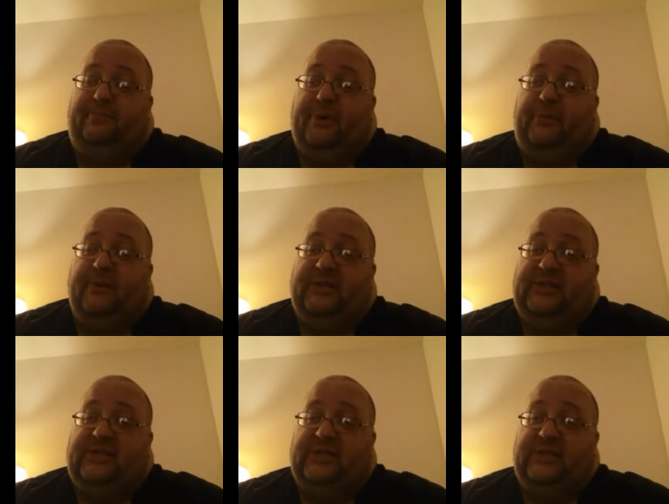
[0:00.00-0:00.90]
pretty
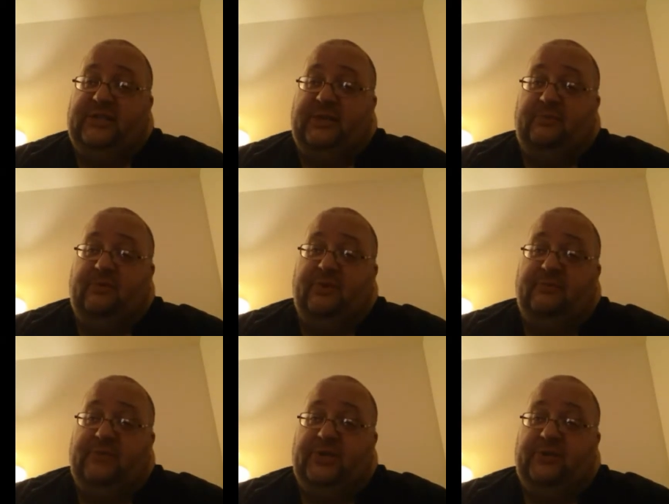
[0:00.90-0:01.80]
much disassemble
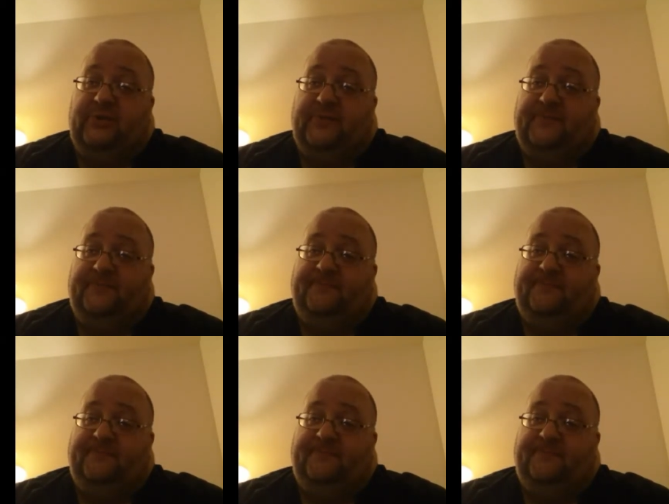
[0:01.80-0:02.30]
them too,